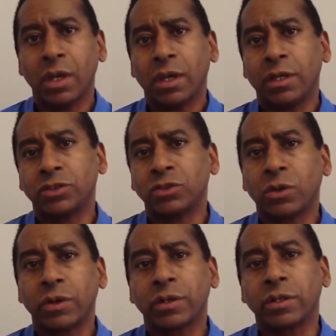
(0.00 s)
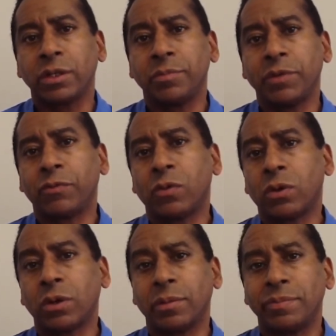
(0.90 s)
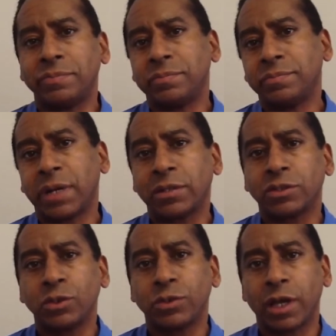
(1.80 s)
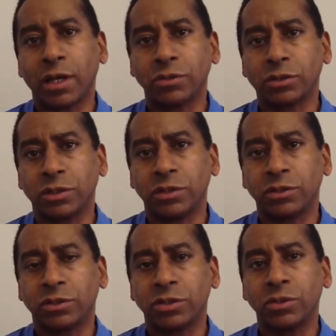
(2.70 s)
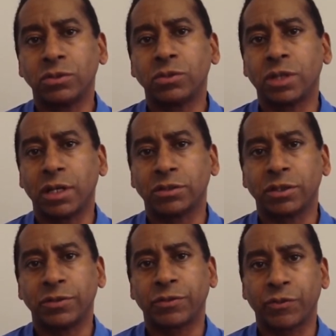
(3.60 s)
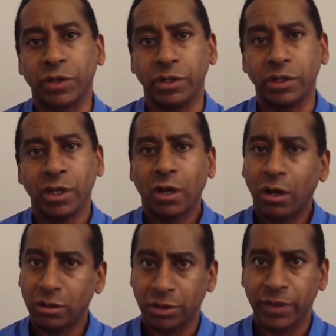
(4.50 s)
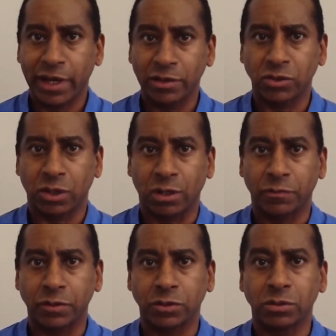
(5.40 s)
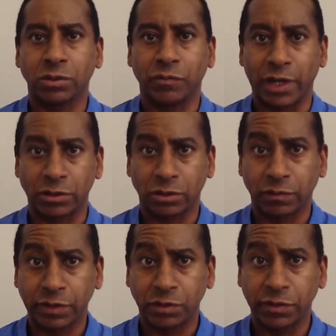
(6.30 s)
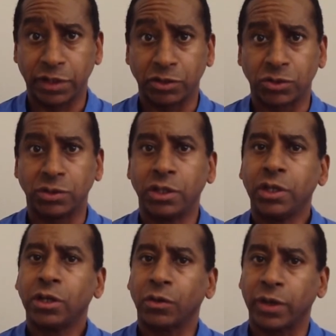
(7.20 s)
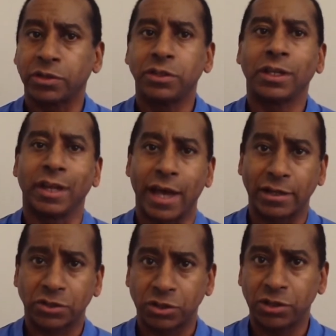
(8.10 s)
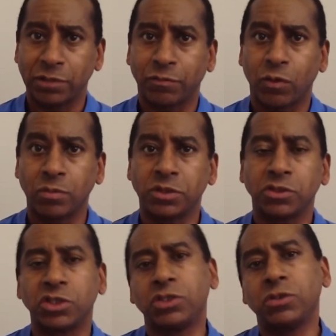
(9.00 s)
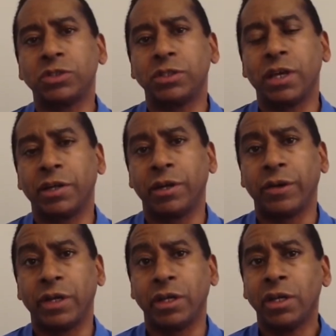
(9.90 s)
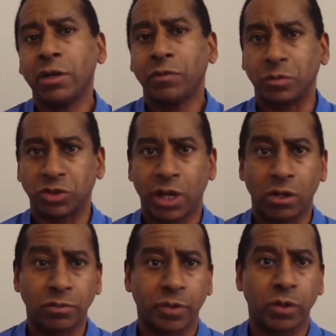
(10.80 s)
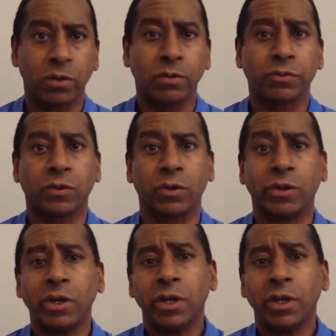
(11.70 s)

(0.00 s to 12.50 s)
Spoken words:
Historically, before about 2002, 2003, all that we had to offer in terms of vaginal rejuvenation, correcting the laxity that forms in tissues in that area from childbirth or